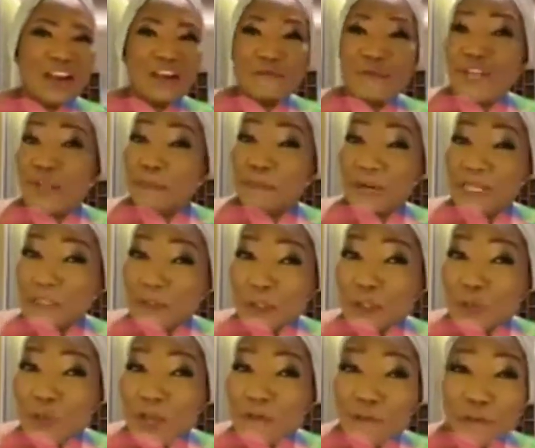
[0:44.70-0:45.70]
And I've been a
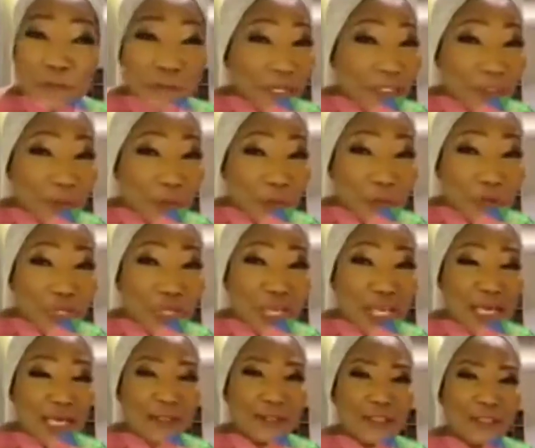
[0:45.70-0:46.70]
pastor's wife for 33
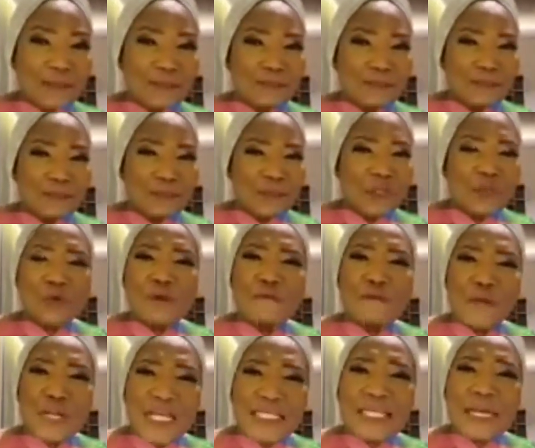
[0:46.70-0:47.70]
years. Those
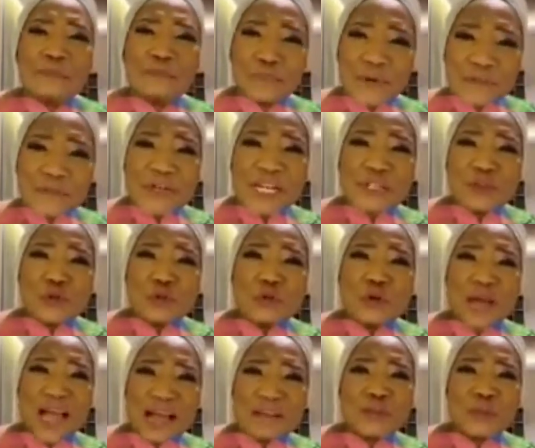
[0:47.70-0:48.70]
of you that are privileged
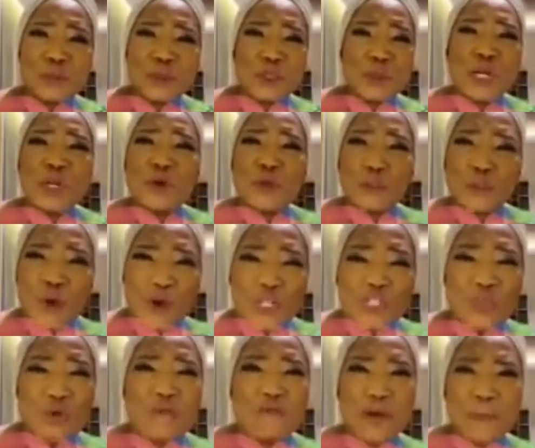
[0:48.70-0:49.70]
to have spiritual
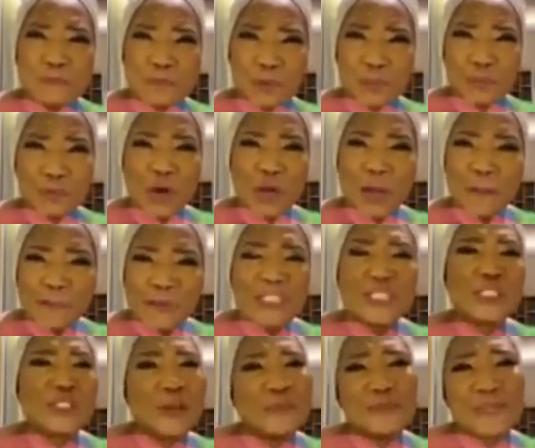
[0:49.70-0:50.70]
authority over people,
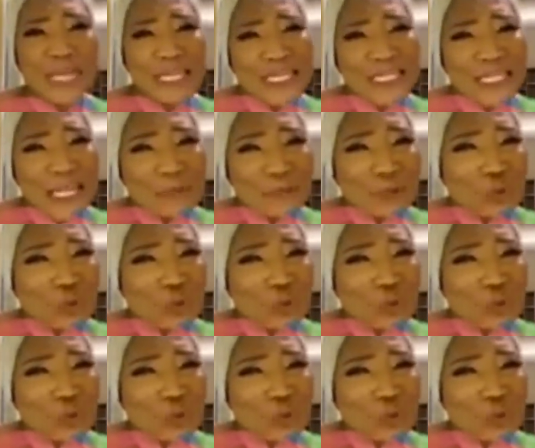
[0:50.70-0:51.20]
please stop telling